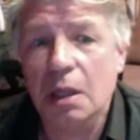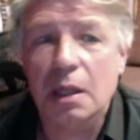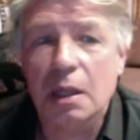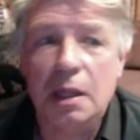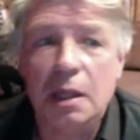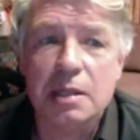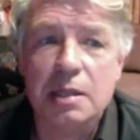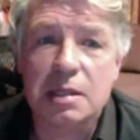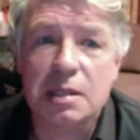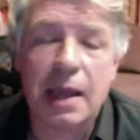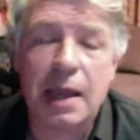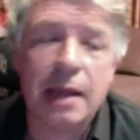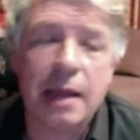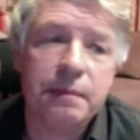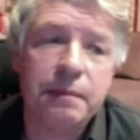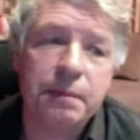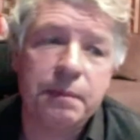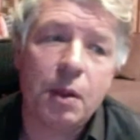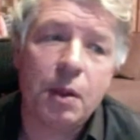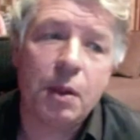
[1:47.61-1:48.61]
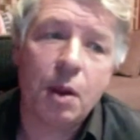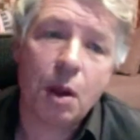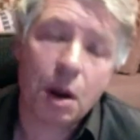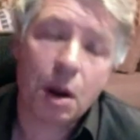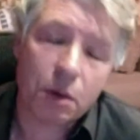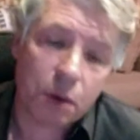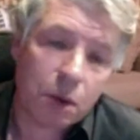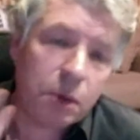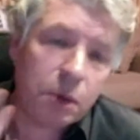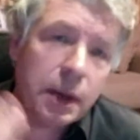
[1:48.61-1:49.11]
is that
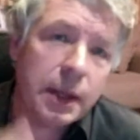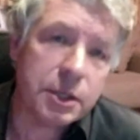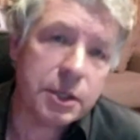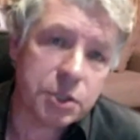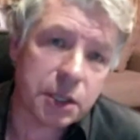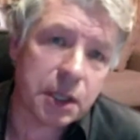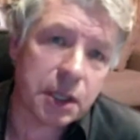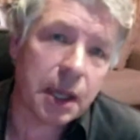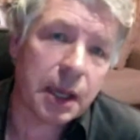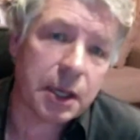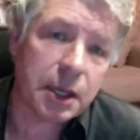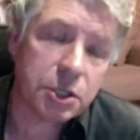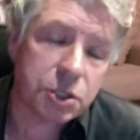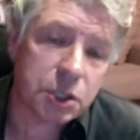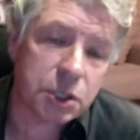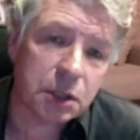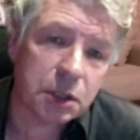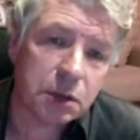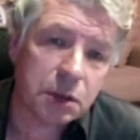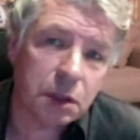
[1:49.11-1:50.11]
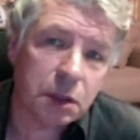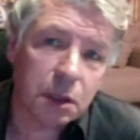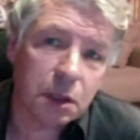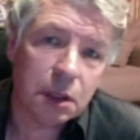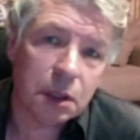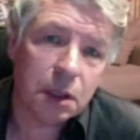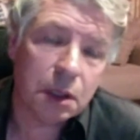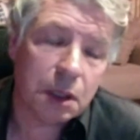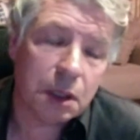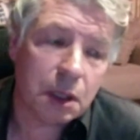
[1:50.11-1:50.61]
our own education
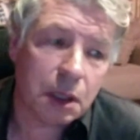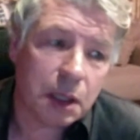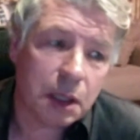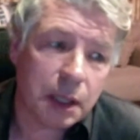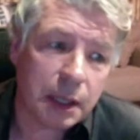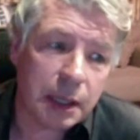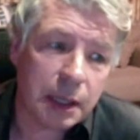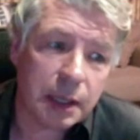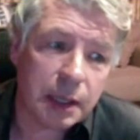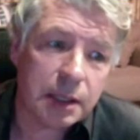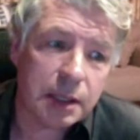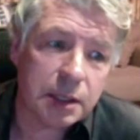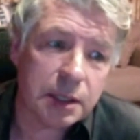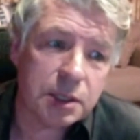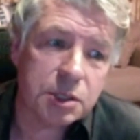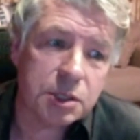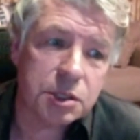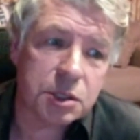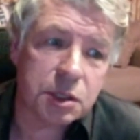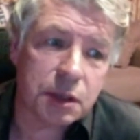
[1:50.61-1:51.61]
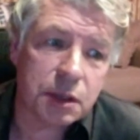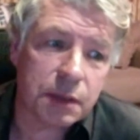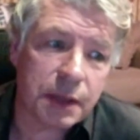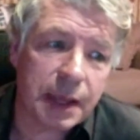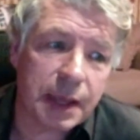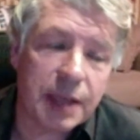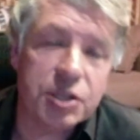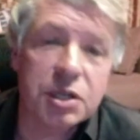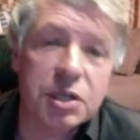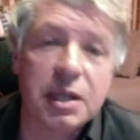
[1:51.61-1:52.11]
is the
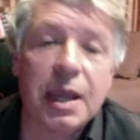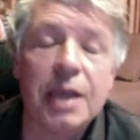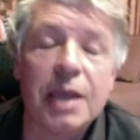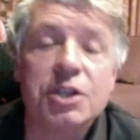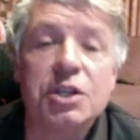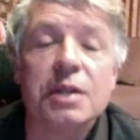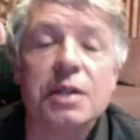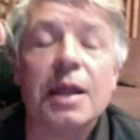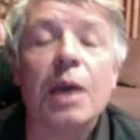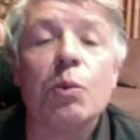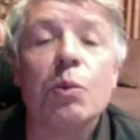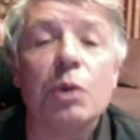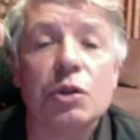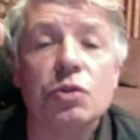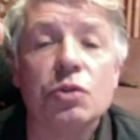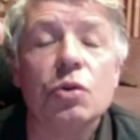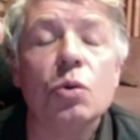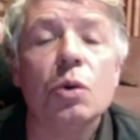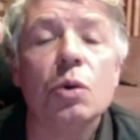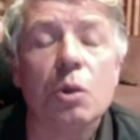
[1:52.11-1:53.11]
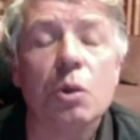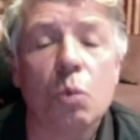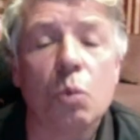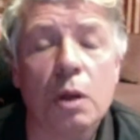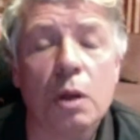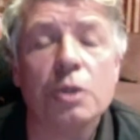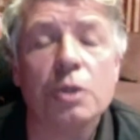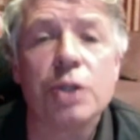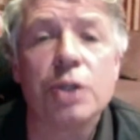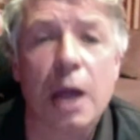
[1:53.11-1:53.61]
education that we do in the
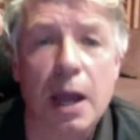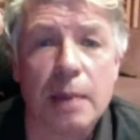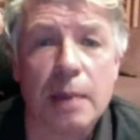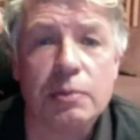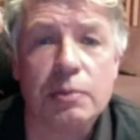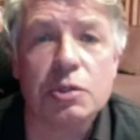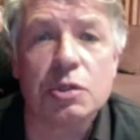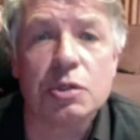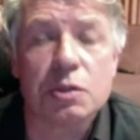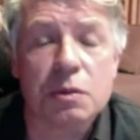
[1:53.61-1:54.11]
workshops.